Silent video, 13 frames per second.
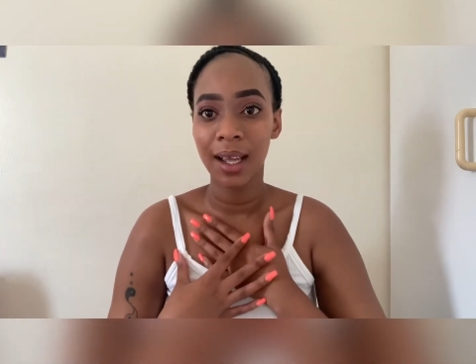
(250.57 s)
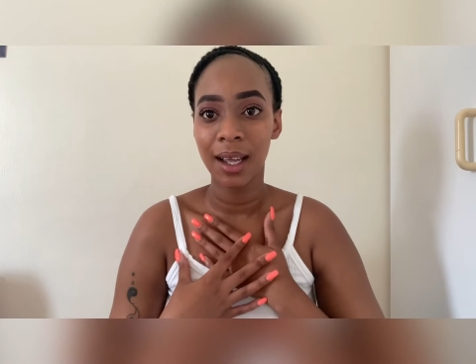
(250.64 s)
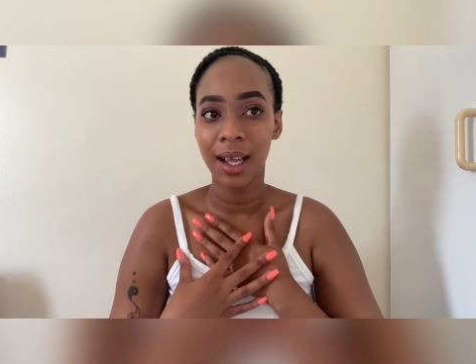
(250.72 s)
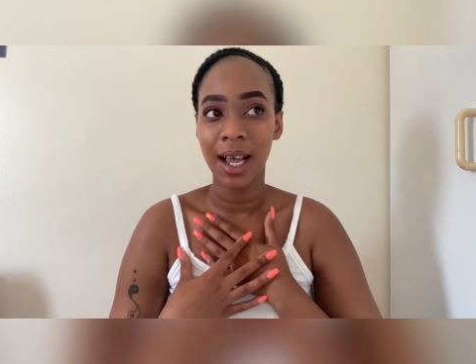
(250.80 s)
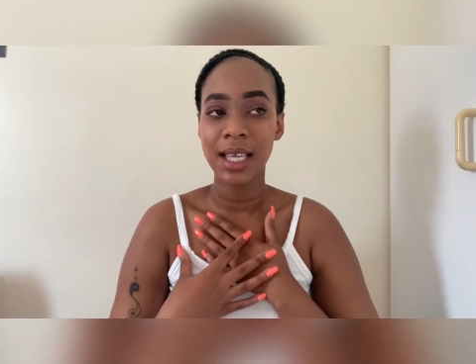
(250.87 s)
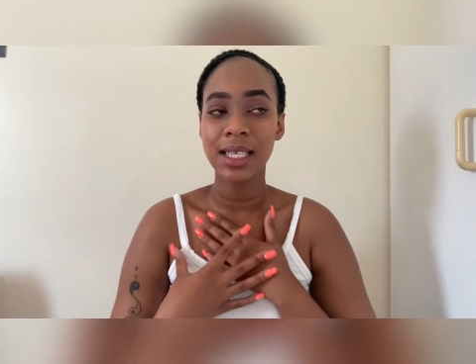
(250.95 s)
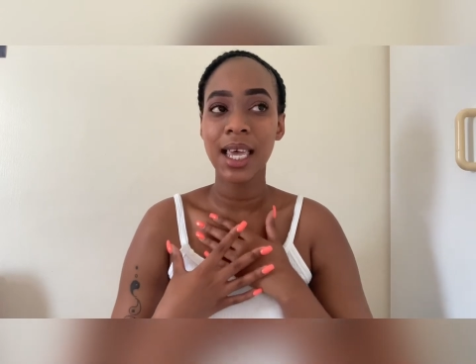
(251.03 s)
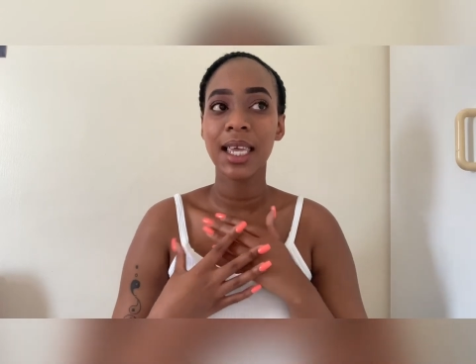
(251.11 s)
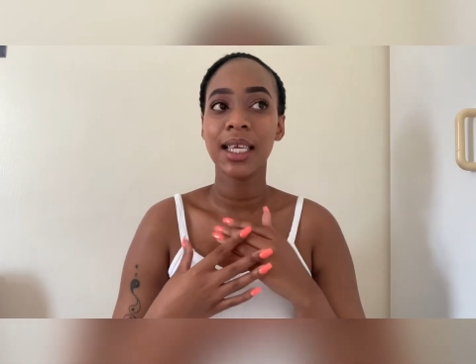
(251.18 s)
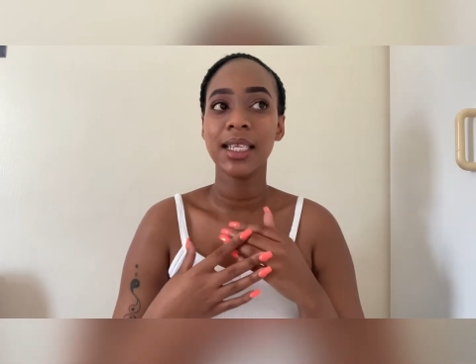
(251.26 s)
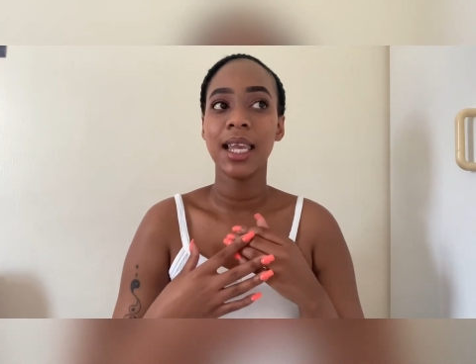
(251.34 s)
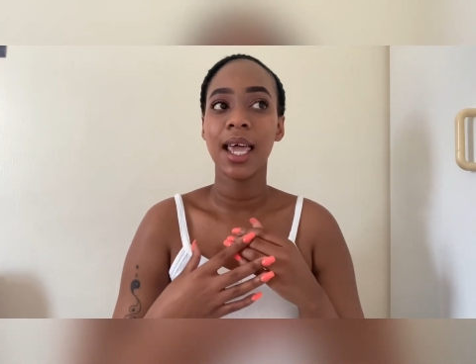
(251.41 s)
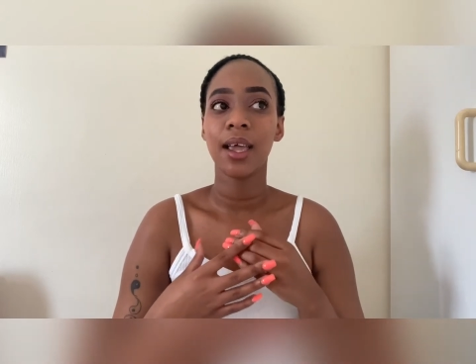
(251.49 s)
as
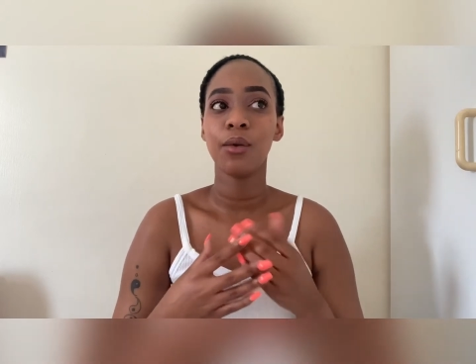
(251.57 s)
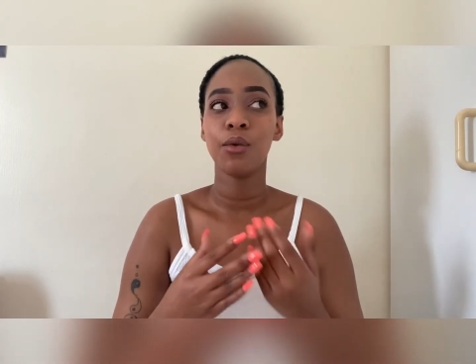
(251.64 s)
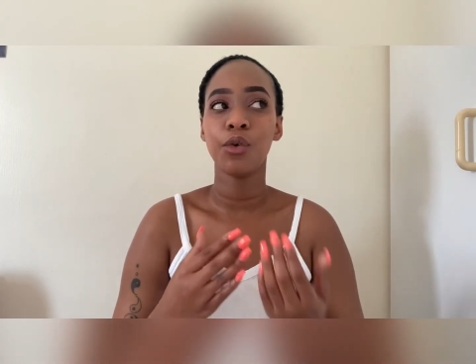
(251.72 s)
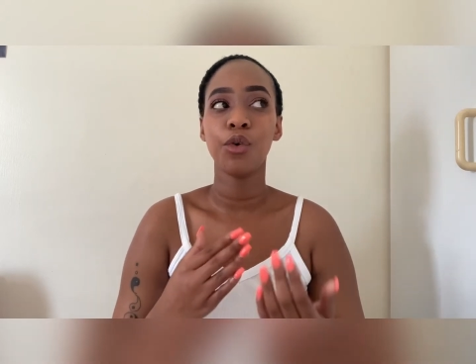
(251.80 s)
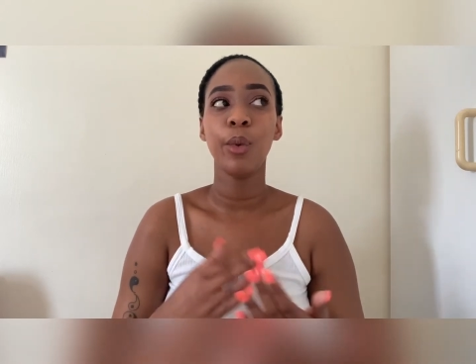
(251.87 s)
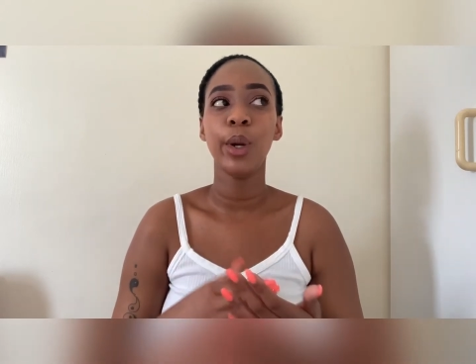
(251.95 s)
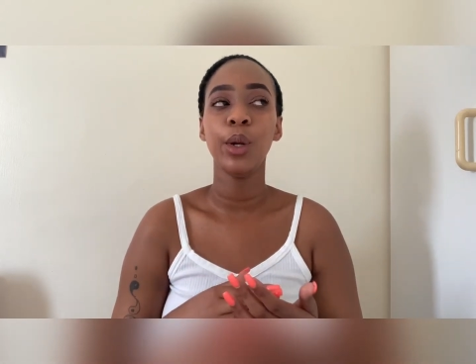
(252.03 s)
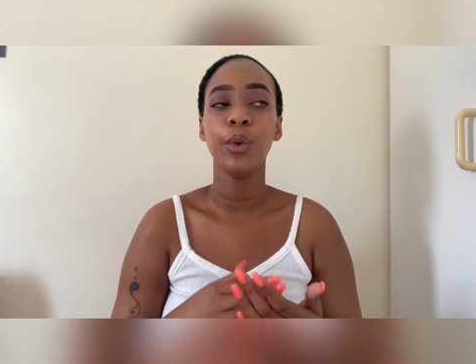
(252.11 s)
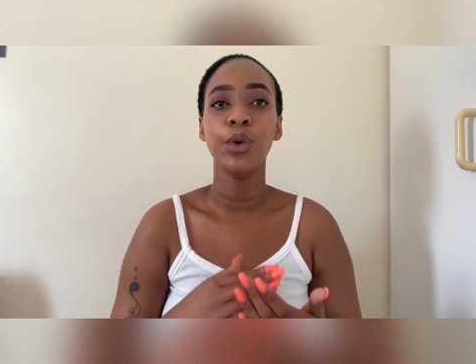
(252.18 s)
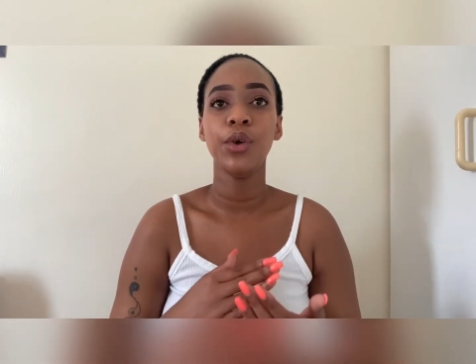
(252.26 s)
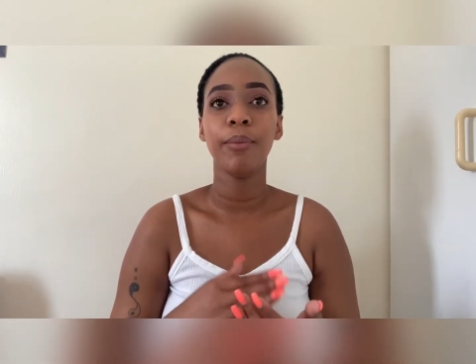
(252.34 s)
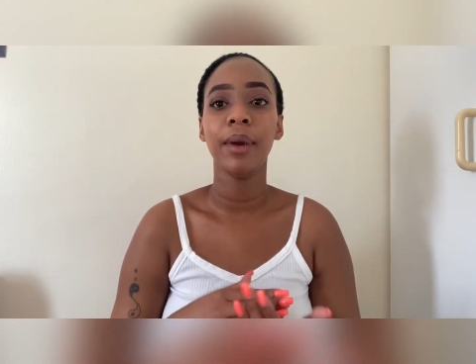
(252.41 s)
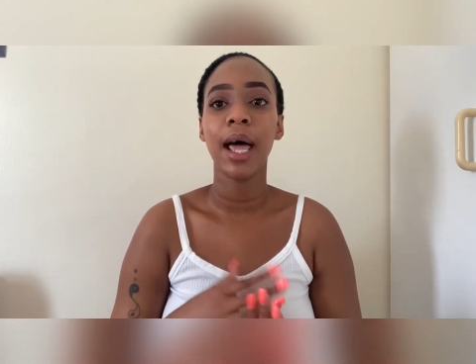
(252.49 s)
come on, when you
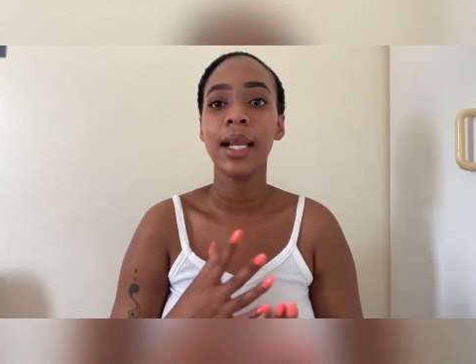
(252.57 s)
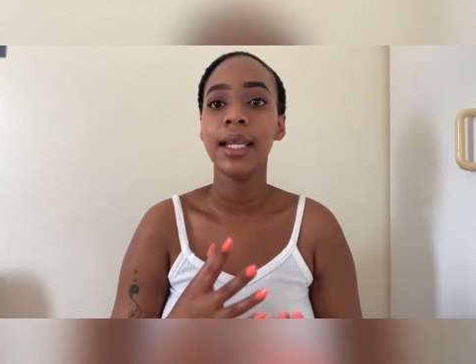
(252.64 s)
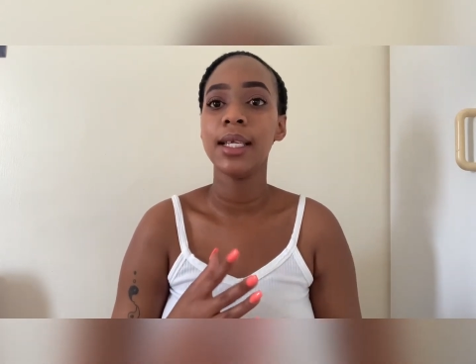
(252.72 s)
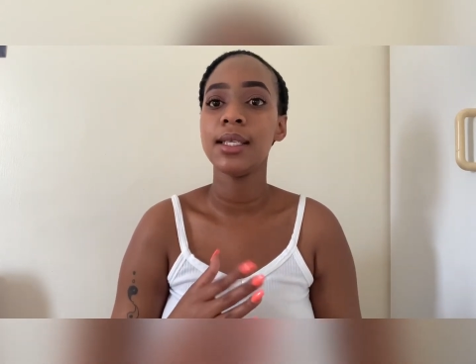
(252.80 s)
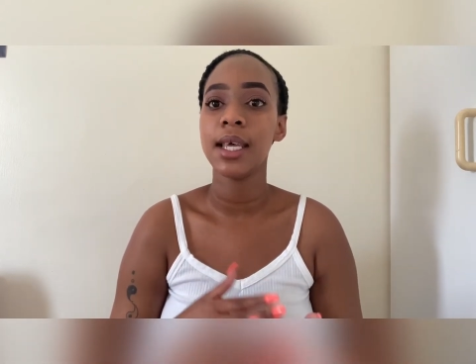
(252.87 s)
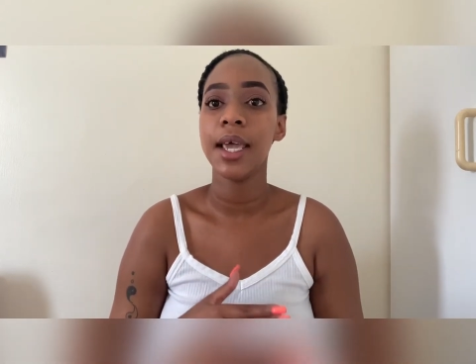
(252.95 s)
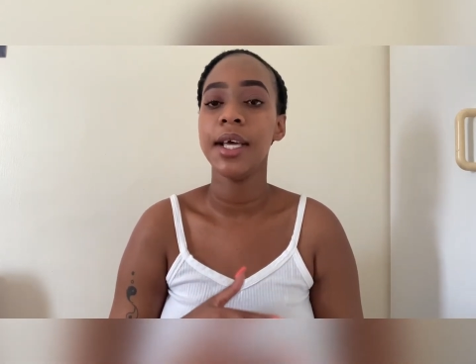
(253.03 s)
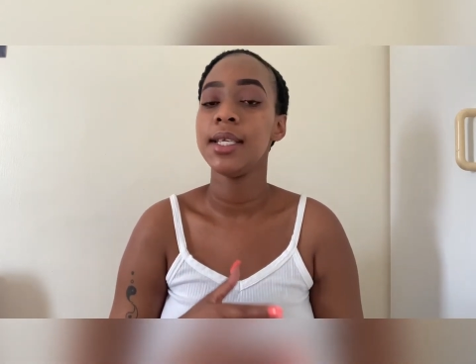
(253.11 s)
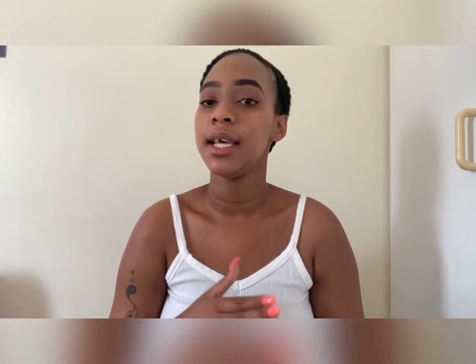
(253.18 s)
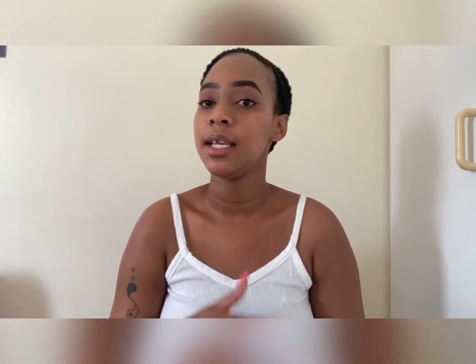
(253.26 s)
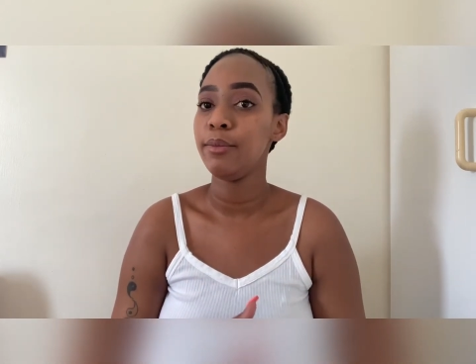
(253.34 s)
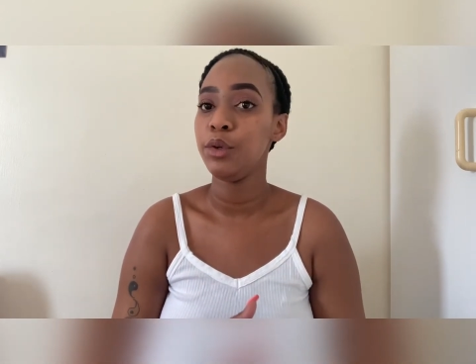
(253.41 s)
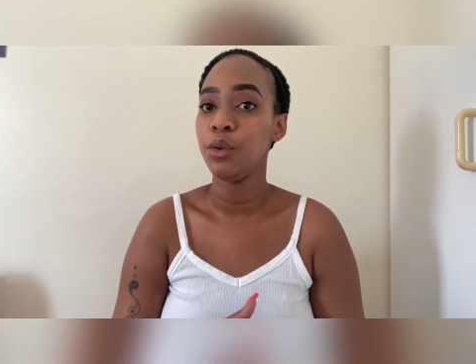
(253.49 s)
apply, let's say at
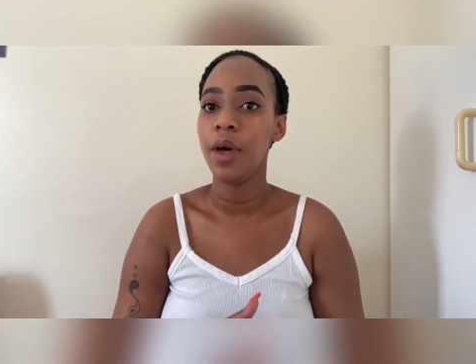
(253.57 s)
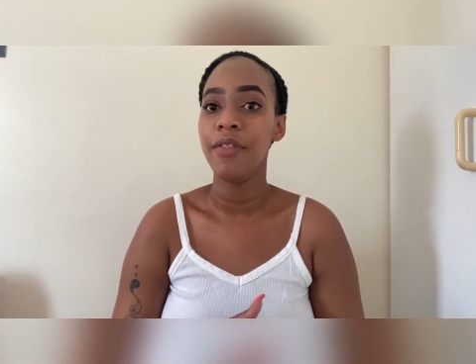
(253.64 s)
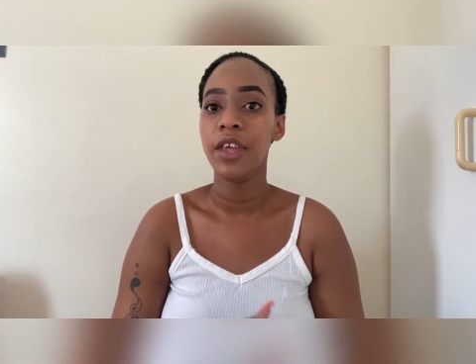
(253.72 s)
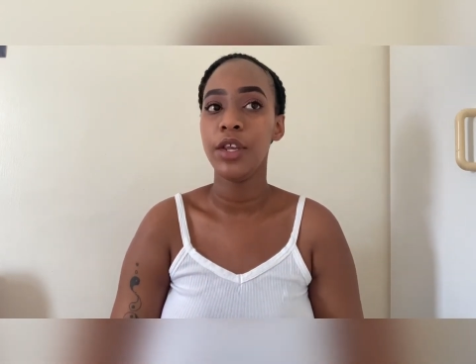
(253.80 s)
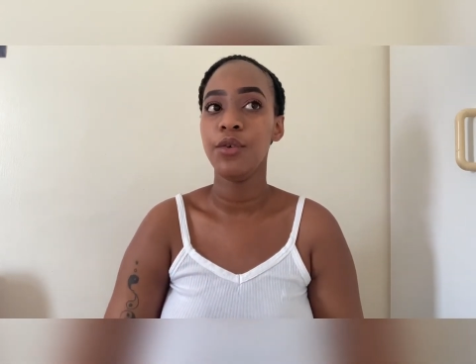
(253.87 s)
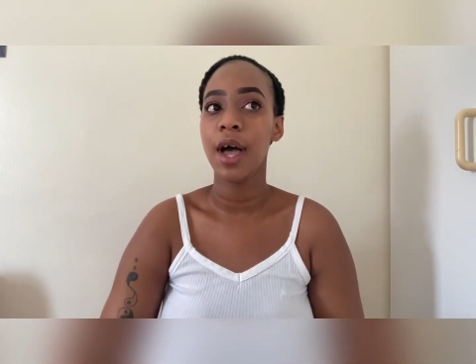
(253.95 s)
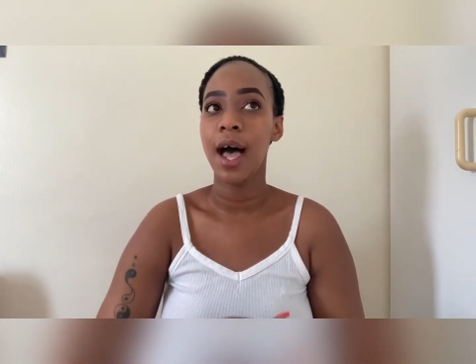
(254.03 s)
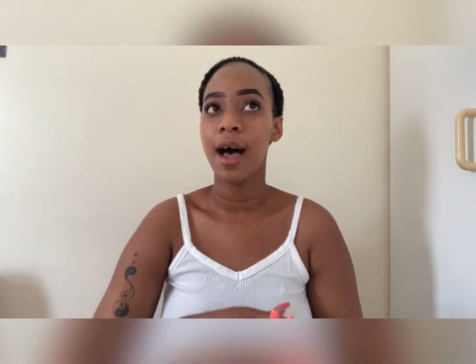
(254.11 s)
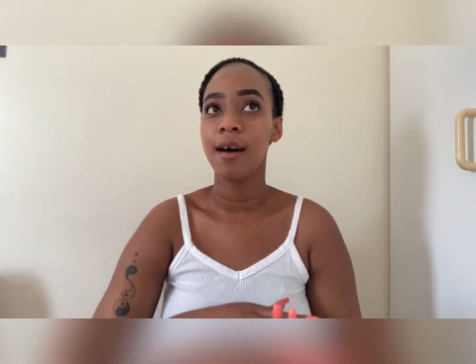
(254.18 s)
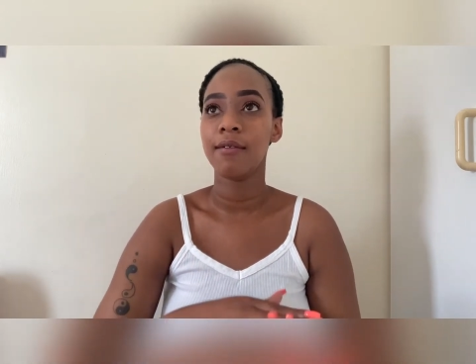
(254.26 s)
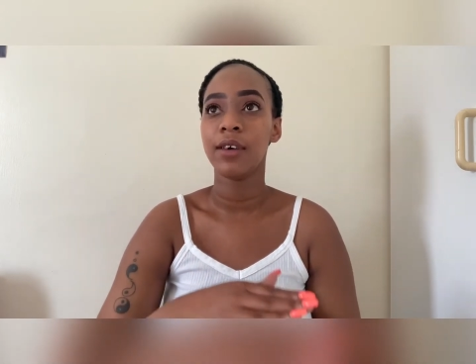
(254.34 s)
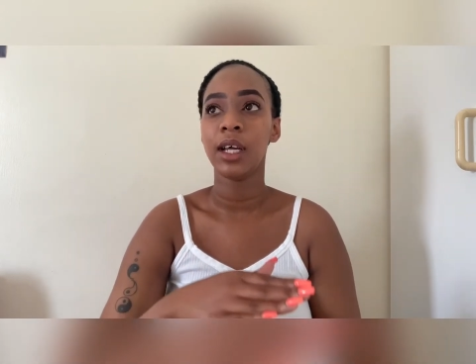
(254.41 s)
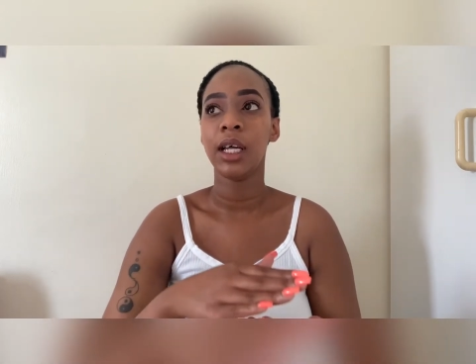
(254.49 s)
NMU, and then you have